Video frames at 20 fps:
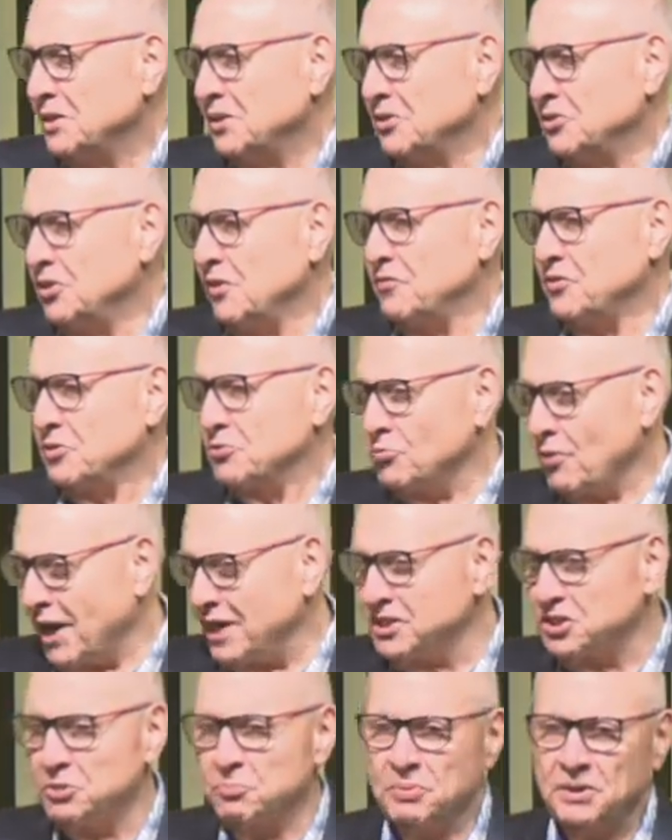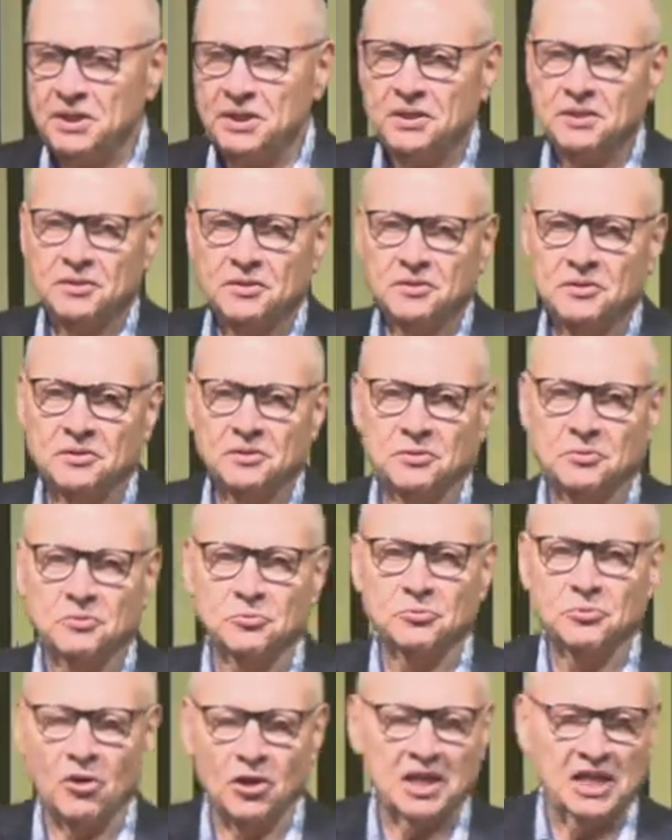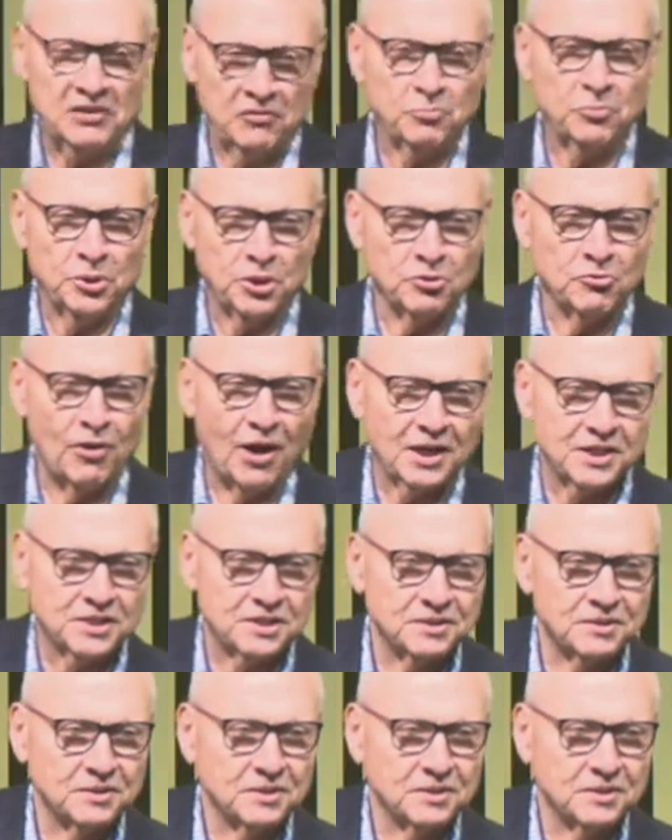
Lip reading: you have the right to be wrong even when you're right.